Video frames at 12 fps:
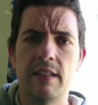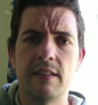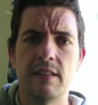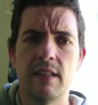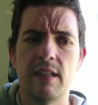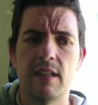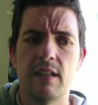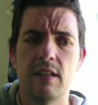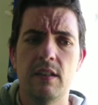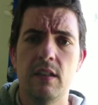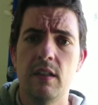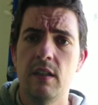And
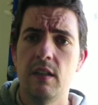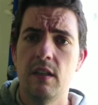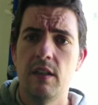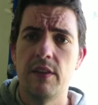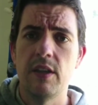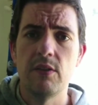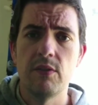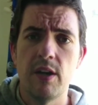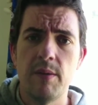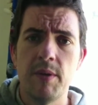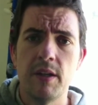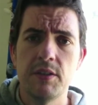thank you
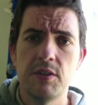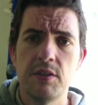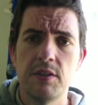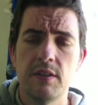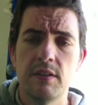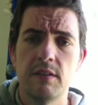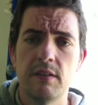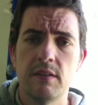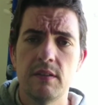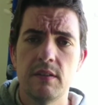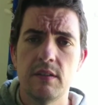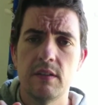very much.
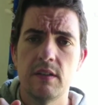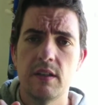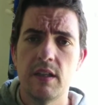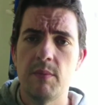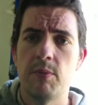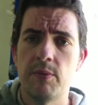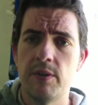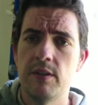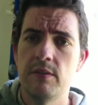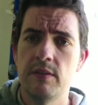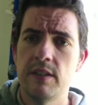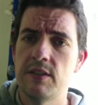Keep it
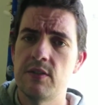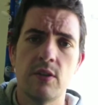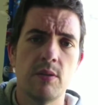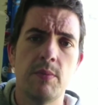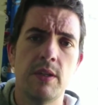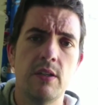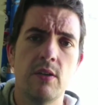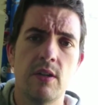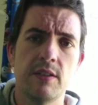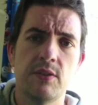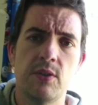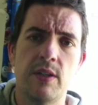real. This is Not the Big
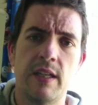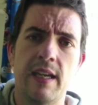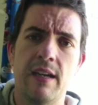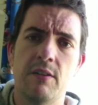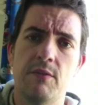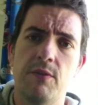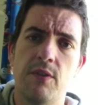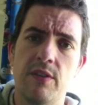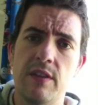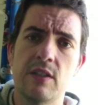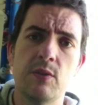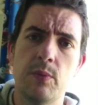Guy signing out for
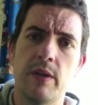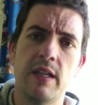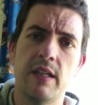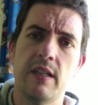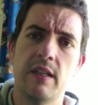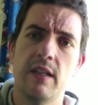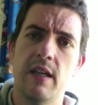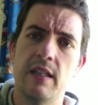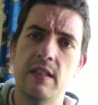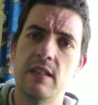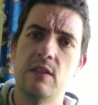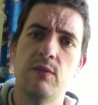this week
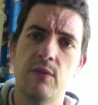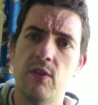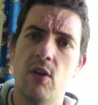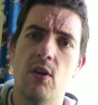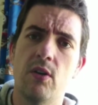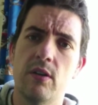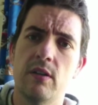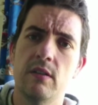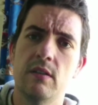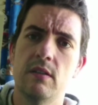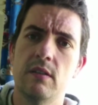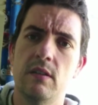and this vlog.
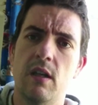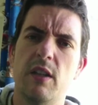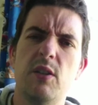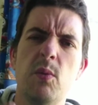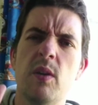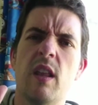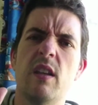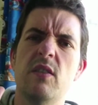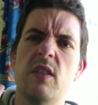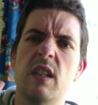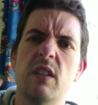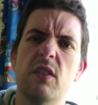I do one of
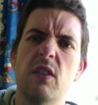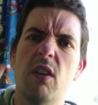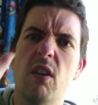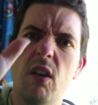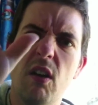those things.